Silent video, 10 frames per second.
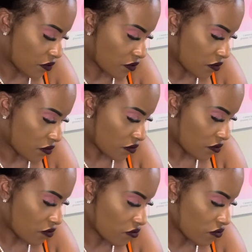
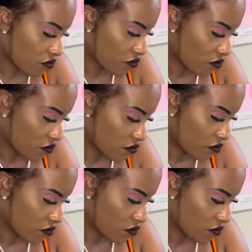
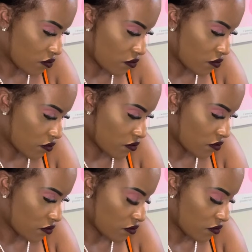
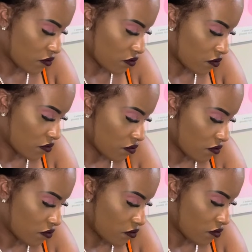
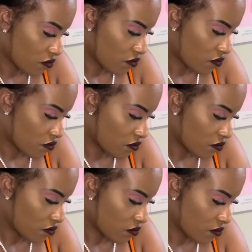
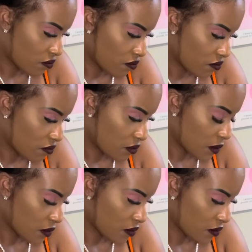[no speech]